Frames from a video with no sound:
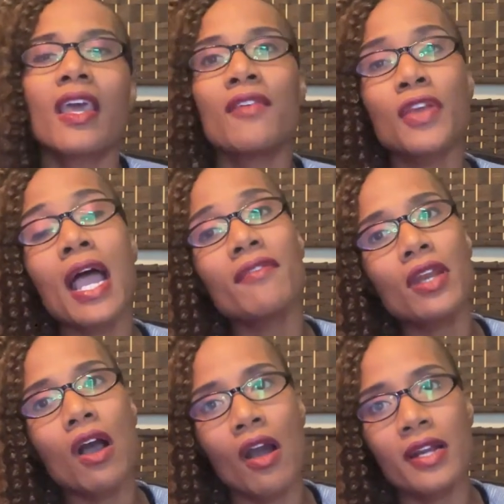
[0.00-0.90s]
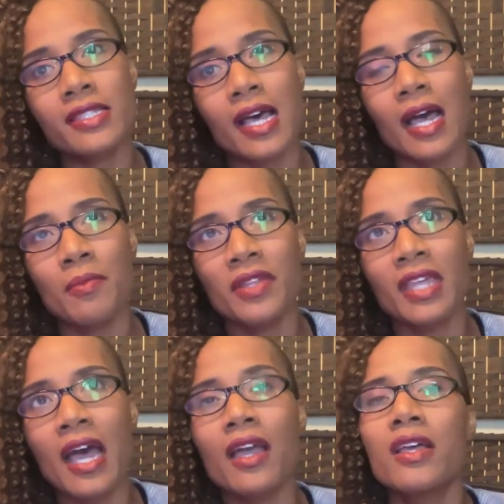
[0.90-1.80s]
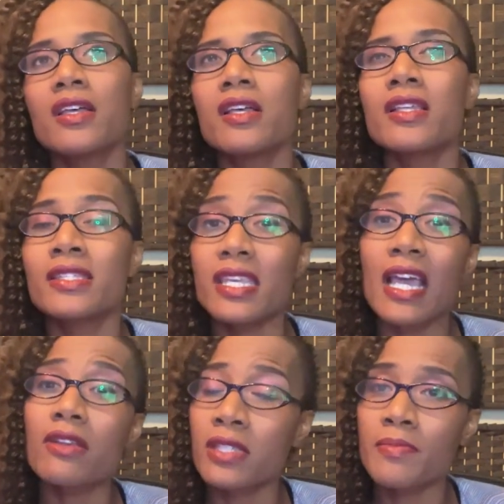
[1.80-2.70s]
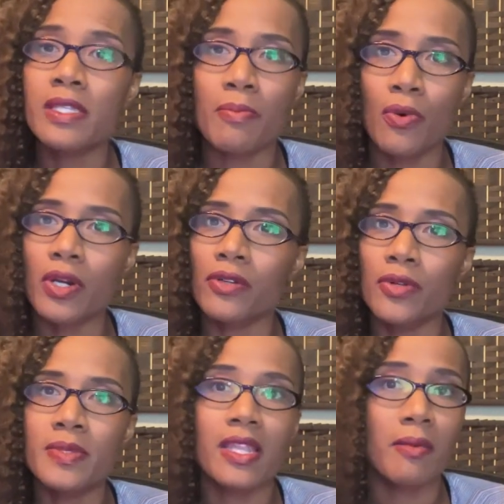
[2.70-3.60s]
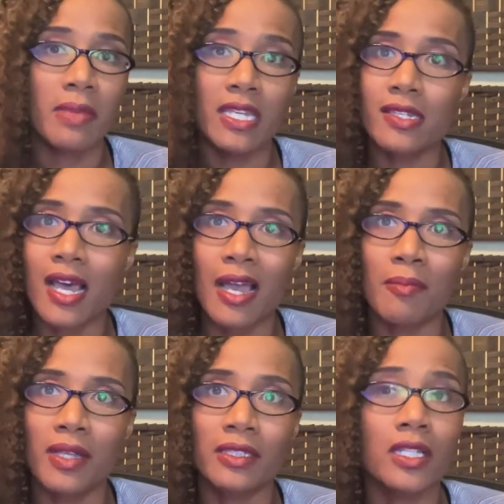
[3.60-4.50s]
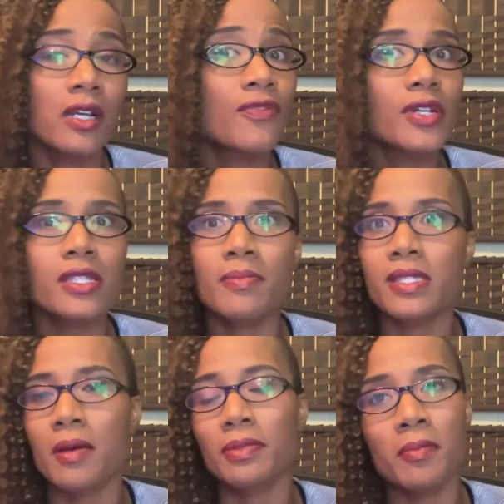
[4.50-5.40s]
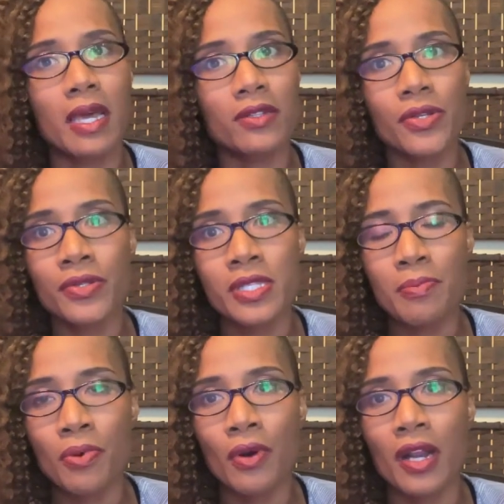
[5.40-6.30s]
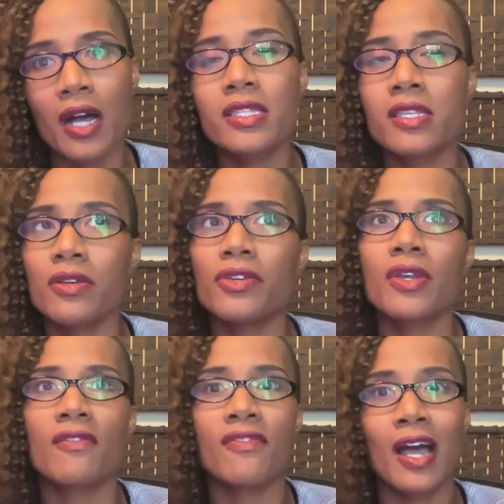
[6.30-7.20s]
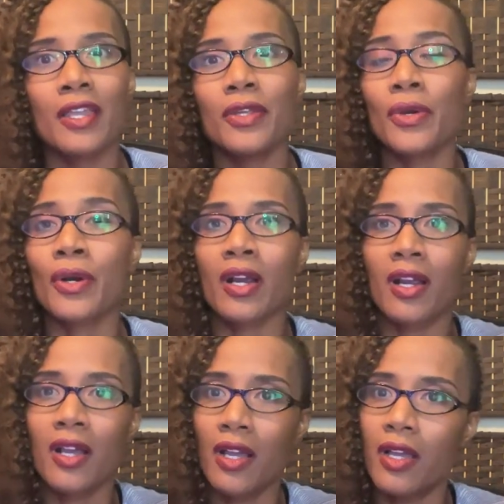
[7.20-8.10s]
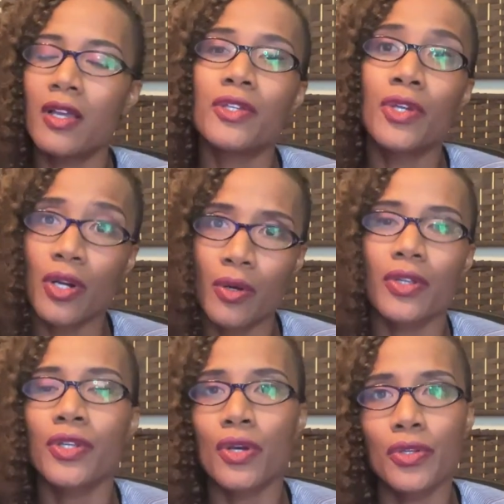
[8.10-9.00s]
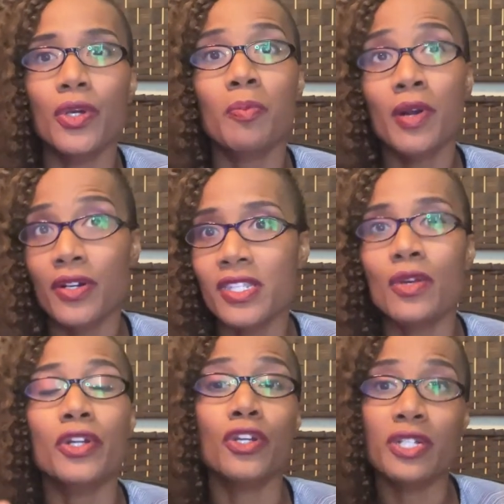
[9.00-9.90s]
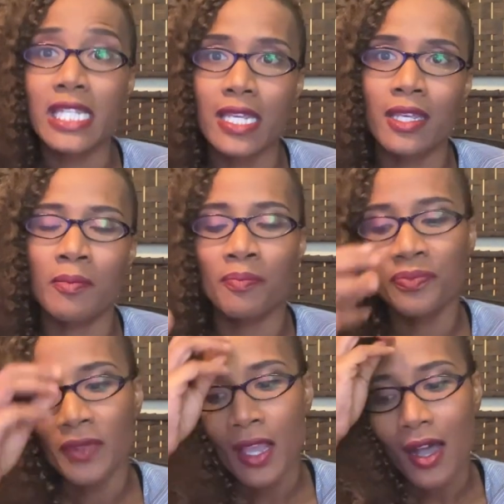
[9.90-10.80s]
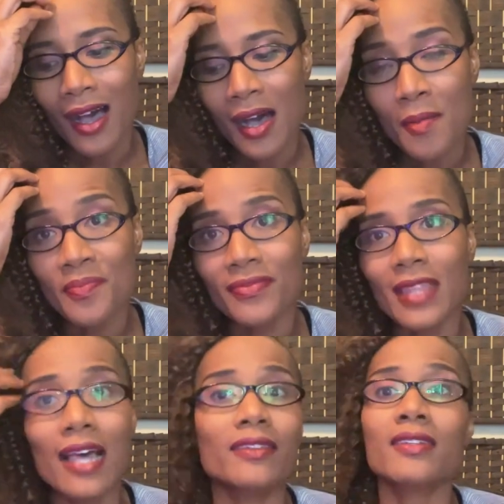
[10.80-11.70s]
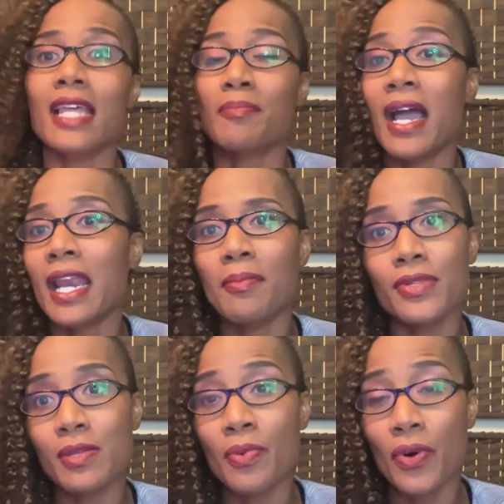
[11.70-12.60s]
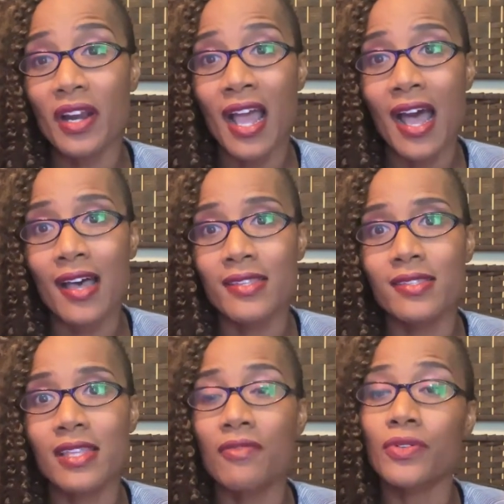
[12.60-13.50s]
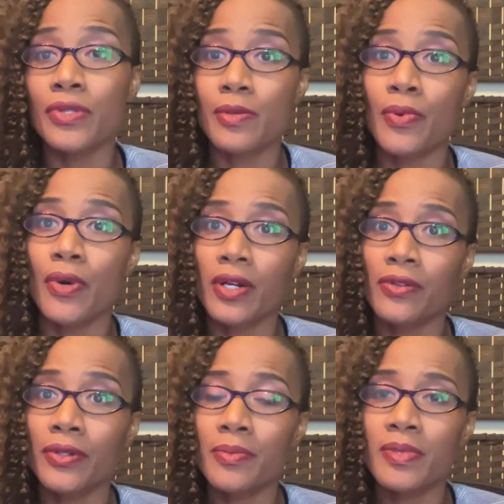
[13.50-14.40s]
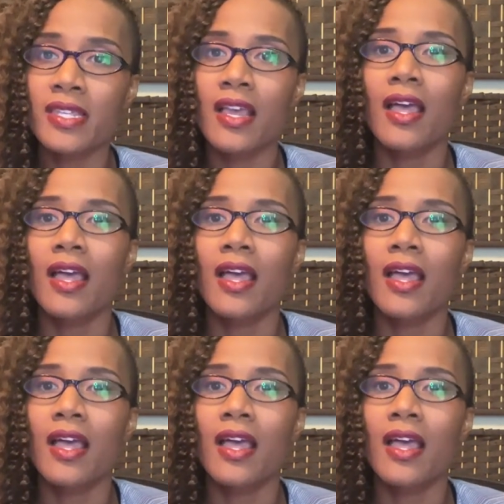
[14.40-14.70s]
If you're having a hard time with that, seek out some support groups in the meantime. Look for some supplemental support until you can find your person or your team. That looks like Pineapple Support has several support groups.